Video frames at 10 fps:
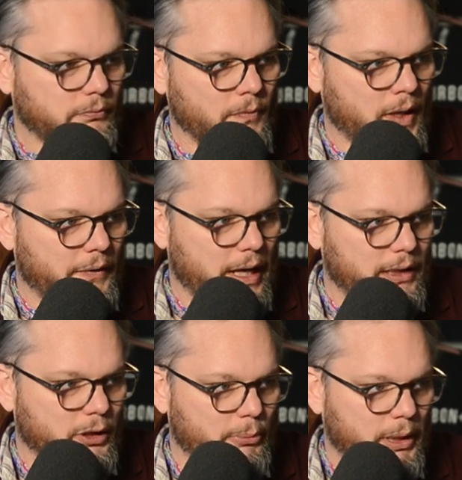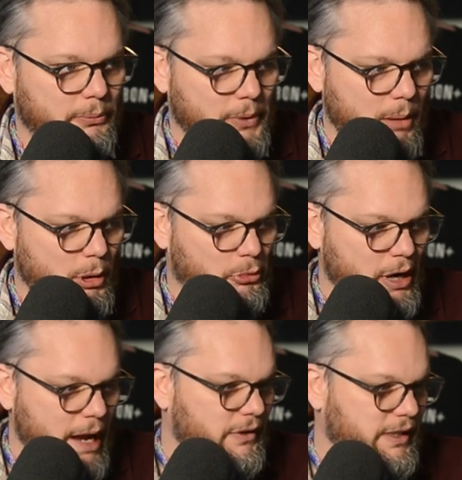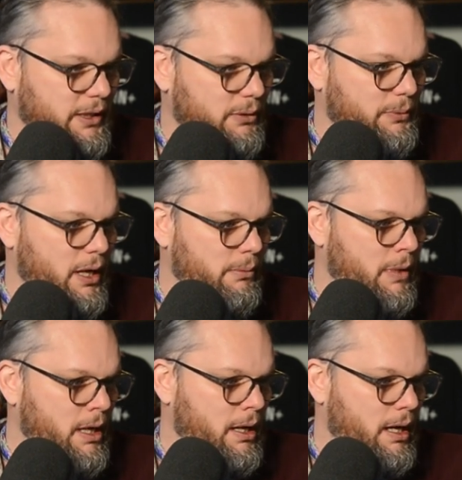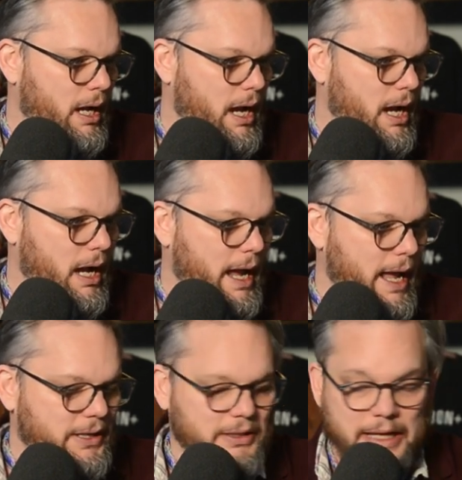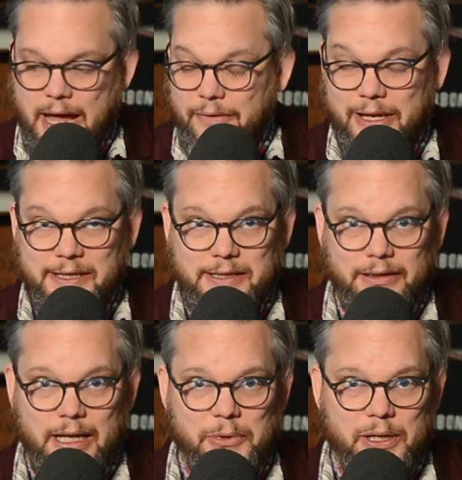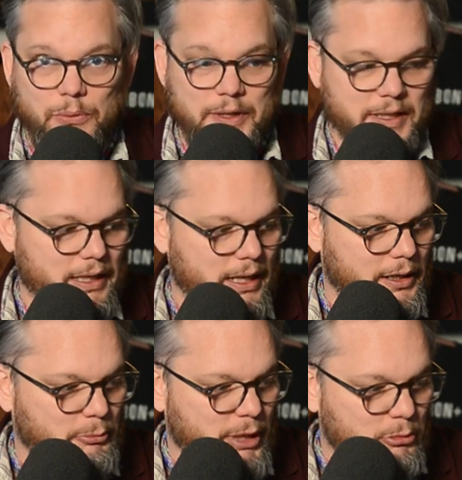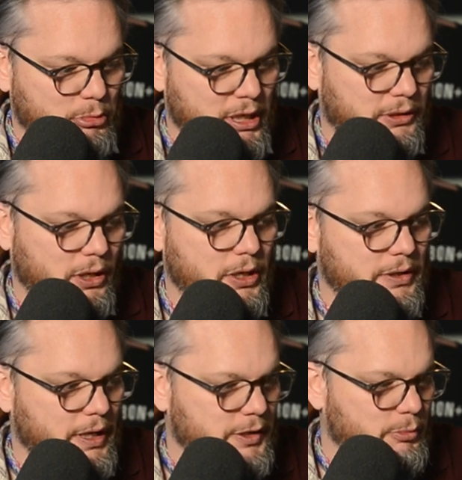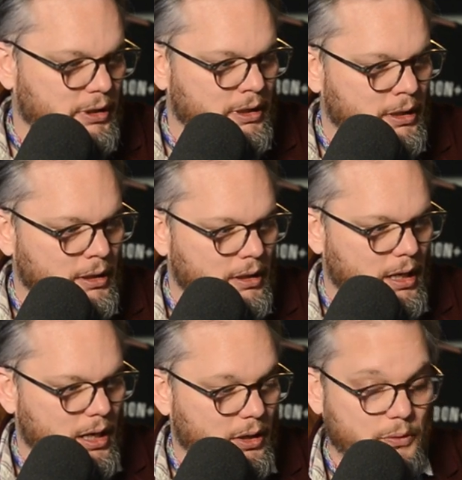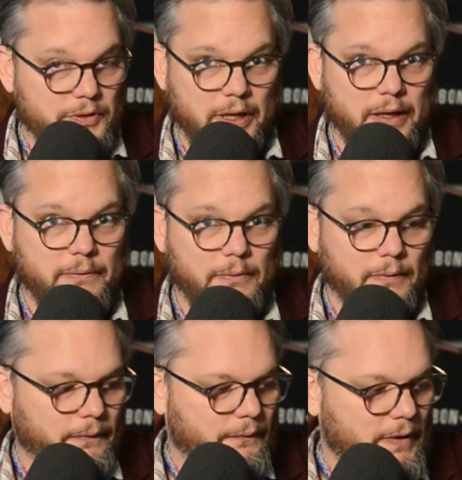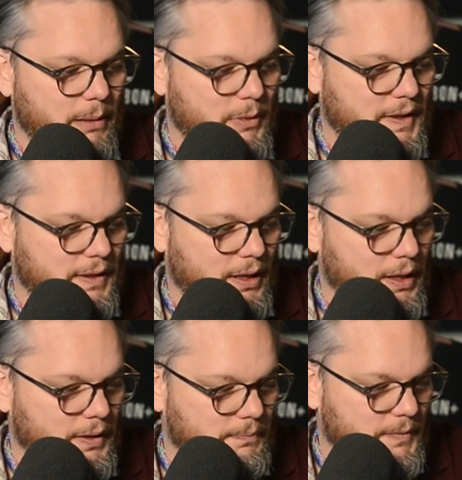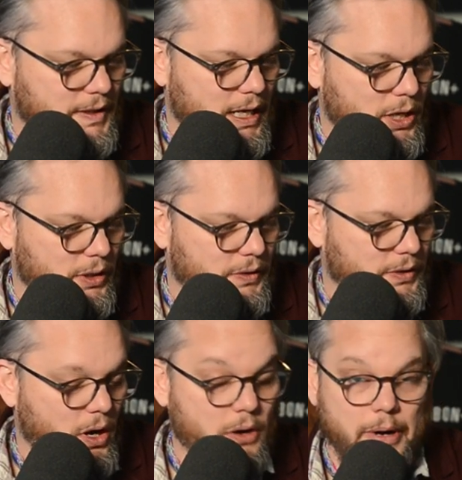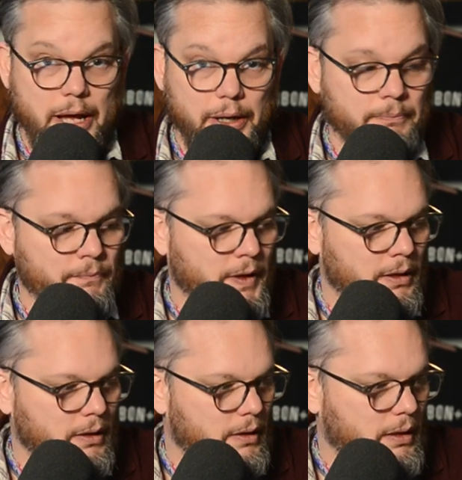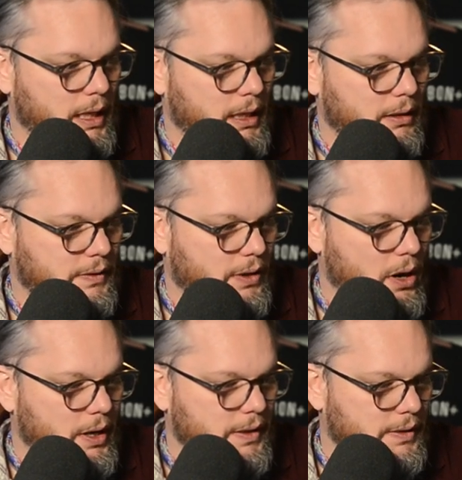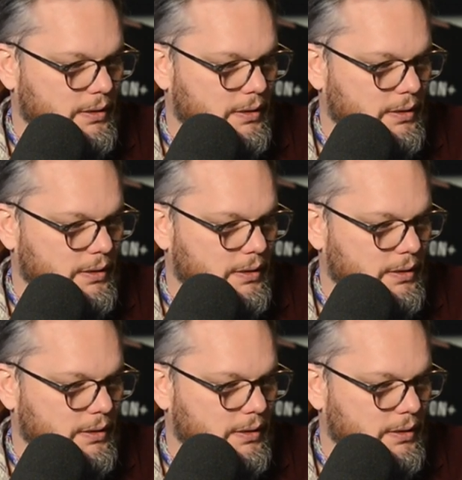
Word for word: I've got a little bit of rum, a privateer rum. Uh, I actually have a celebrity whiskey here, Pat Benatar's husband, uh, who is a famous uh, singer, songwriter, and guitarist